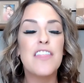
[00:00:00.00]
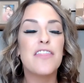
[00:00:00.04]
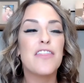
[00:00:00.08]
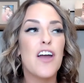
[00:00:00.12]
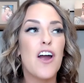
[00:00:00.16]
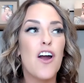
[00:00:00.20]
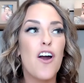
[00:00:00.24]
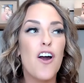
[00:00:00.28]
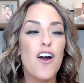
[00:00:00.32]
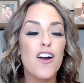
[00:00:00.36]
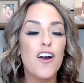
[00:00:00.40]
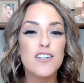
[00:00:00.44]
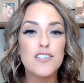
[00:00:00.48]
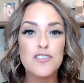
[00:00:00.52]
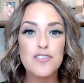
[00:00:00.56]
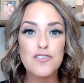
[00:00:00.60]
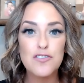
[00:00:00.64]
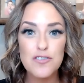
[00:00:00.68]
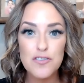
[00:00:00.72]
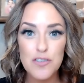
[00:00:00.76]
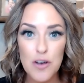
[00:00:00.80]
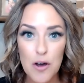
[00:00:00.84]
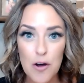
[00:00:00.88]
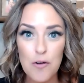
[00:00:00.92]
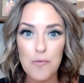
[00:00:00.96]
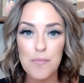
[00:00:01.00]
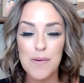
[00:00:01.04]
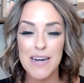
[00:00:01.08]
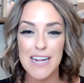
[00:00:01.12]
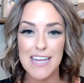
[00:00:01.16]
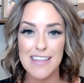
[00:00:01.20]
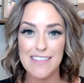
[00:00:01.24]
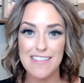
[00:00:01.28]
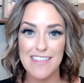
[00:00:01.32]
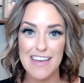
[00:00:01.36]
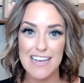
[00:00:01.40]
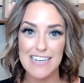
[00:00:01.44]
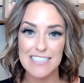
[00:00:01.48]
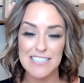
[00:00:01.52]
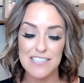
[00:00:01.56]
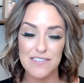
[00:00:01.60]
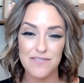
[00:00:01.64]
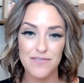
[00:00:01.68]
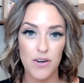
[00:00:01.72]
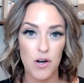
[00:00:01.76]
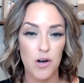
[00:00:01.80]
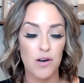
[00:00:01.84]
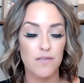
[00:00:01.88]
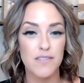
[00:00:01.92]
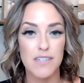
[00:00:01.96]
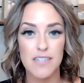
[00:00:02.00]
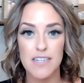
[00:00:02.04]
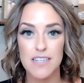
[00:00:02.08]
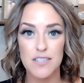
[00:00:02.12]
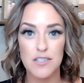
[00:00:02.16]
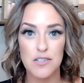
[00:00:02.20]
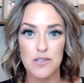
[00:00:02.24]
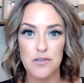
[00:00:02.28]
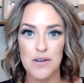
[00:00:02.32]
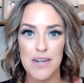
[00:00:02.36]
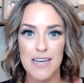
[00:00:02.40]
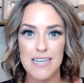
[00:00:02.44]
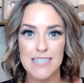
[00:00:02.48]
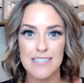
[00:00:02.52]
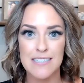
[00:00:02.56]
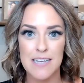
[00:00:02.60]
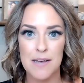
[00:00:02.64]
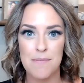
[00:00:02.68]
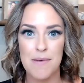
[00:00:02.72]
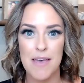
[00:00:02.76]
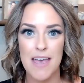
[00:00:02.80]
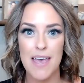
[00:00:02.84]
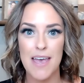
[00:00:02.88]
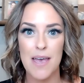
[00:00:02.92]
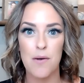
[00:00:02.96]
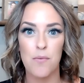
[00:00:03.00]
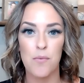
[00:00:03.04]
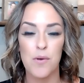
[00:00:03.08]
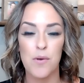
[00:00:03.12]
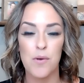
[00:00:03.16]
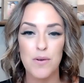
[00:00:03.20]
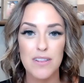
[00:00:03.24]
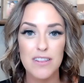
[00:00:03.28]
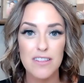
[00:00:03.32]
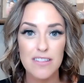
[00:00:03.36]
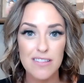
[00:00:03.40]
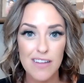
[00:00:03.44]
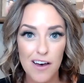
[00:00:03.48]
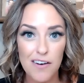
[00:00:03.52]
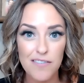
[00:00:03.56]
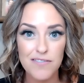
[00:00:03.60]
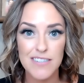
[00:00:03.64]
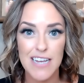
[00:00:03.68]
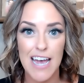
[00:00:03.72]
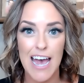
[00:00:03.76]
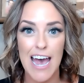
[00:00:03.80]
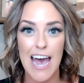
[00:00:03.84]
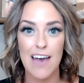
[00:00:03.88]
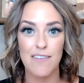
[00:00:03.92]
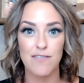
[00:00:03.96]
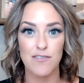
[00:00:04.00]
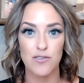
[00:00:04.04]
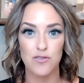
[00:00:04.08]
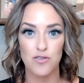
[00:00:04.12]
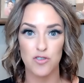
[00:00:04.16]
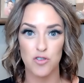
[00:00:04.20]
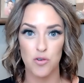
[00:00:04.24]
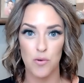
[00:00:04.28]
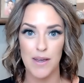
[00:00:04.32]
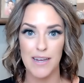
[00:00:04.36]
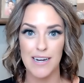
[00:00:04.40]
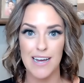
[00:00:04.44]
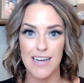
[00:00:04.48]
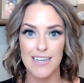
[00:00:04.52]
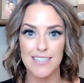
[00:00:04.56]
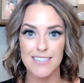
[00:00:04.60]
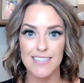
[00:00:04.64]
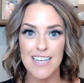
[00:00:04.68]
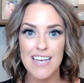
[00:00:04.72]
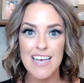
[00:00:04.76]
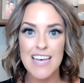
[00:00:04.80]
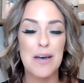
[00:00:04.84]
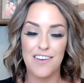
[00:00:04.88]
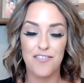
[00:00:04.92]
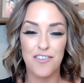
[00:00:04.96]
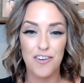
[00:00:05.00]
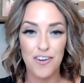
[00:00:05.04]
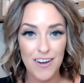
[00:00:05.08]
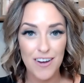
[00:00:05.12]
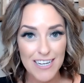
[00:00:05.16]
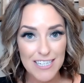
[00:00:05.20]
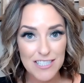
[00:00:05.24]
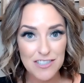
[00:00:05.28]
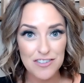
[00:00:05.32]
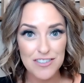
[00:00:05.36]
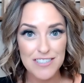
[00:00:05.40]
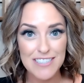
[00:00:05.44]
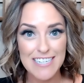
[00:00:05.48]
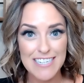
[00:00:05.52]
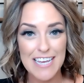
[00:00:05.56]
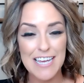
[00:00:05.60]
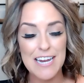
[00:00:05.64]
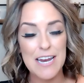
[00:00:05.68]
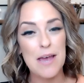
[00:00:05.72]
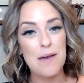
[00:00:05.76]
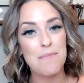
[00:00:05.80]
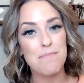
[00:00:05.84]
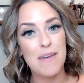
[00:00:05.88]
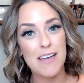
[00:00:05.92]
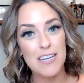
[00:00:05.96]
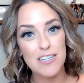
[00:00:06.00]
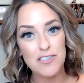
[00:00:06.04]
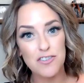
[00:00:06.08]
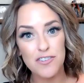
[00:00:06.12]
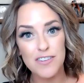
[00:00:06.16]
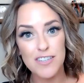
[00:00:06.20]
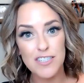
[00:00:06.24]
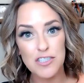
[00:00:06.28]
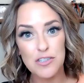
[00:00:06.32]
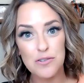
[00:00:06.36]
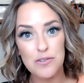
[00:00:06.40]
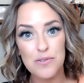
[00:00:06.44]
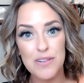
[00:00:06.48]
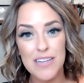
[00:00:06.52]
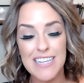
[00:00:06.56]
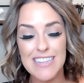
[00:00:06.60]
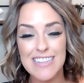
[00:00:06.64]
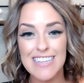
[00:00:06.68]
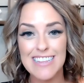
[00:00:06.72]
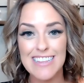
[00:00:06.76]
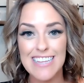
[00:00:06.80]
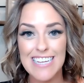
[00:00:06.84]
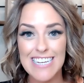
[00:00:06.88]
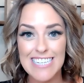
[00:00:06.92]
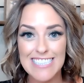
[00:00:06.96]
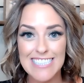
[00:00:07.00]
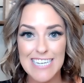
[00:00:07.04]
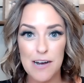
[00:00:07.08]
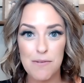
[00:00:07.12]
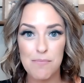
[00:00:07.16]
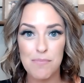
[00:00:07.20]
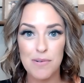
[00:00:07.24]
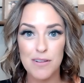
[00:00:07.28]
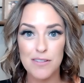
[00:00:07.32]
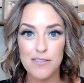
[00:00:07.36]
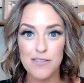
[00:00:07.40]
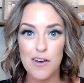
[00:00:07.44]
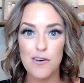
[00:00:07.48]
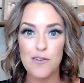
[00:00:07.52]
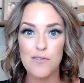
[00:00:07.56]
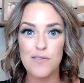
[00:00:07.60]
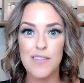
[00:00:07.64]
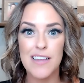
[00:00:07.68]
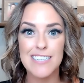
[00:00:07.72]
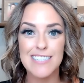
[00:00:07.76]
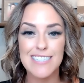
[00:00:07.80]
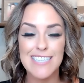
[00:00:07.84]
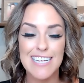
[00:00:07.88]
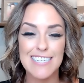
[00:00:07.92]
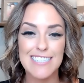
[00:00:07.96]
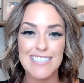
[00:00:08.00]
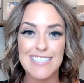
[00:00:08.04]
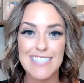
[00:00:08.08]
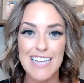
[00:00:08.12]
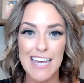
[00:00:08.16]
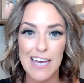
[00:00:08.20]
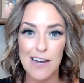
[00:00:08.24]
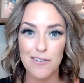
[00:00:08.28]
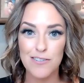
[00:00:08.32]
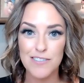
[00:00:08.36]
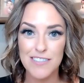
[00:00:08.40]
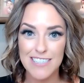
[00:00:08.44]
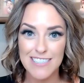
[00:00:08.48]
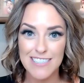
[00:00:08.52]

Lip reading: There are so many things involved in this 2-day summit, and we would love to have you join us. If you're interested, make sure that you click the link down below that says Scale